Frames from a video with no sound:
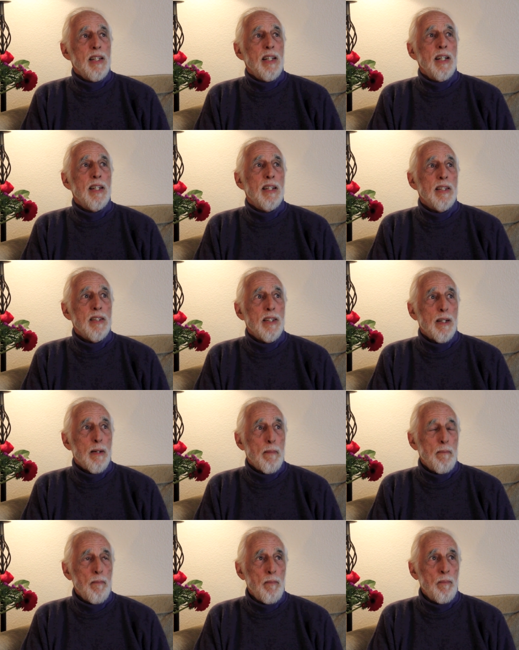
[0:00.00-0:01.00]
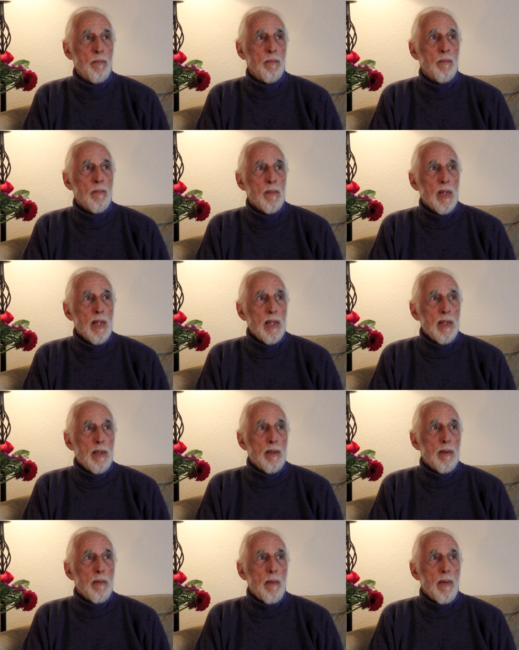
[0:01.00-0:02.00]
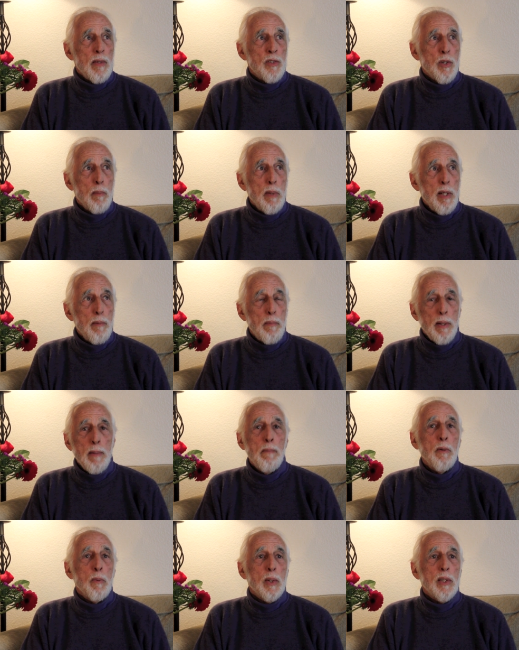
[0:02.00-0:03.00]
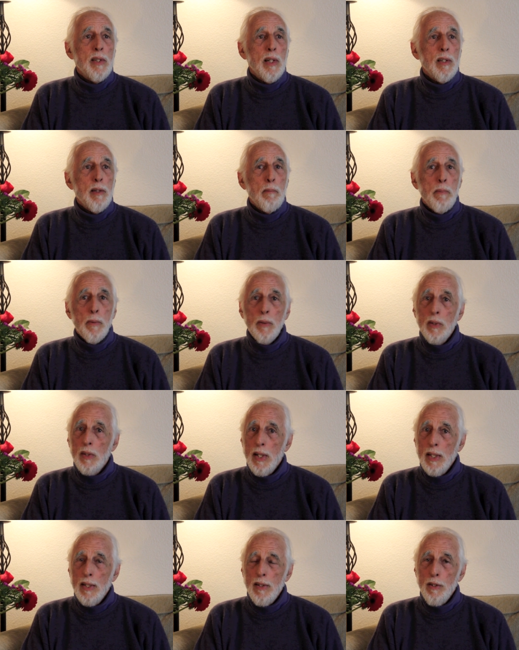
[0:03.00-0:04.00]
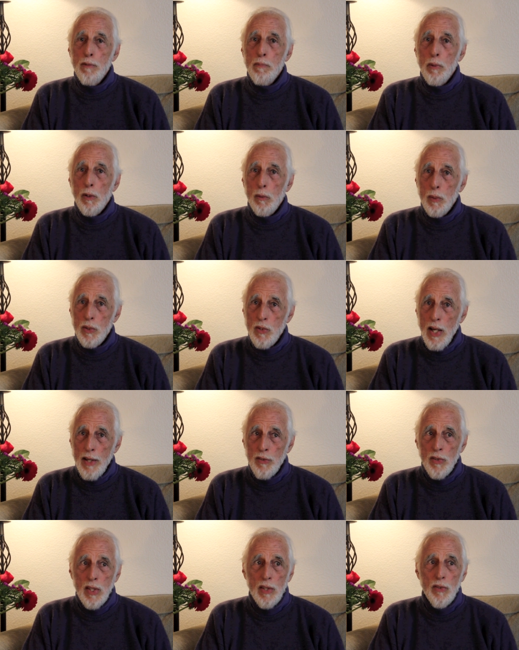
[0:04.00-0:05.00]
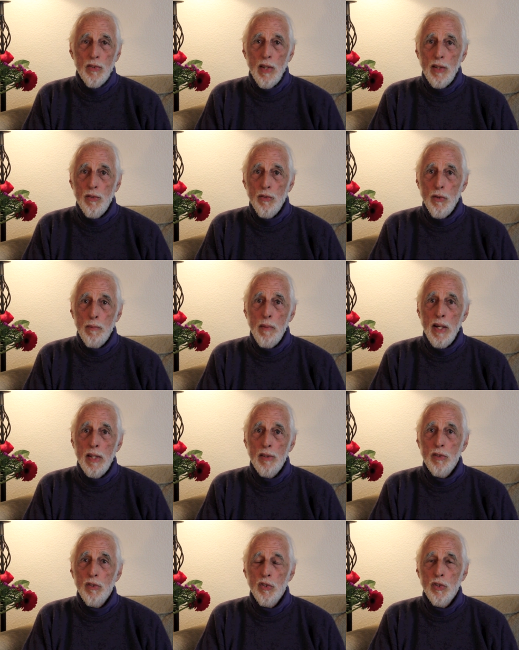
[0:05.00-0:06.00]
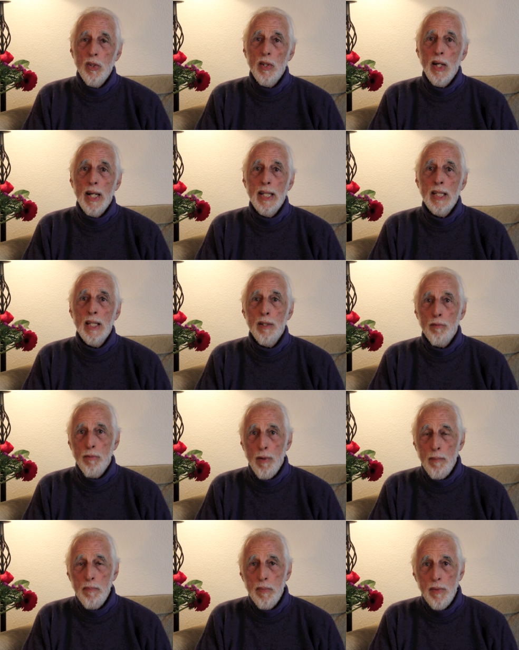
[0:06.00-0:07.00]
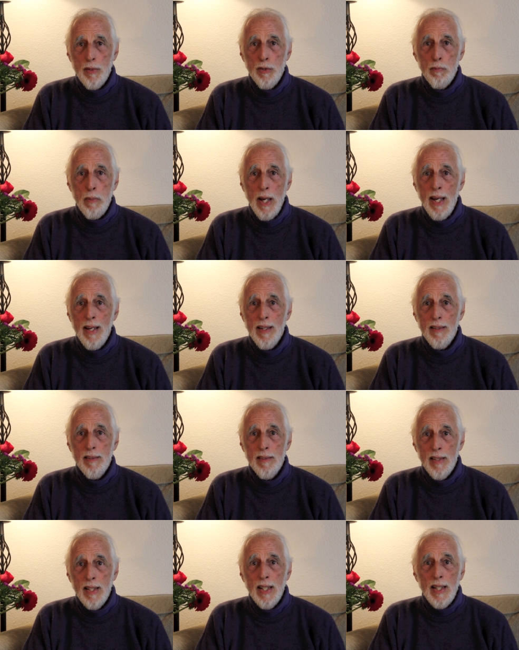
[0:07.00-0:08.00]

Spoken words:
And so many people were telling Pearl like this. Pearl was asking Saint Germain, should I give up this path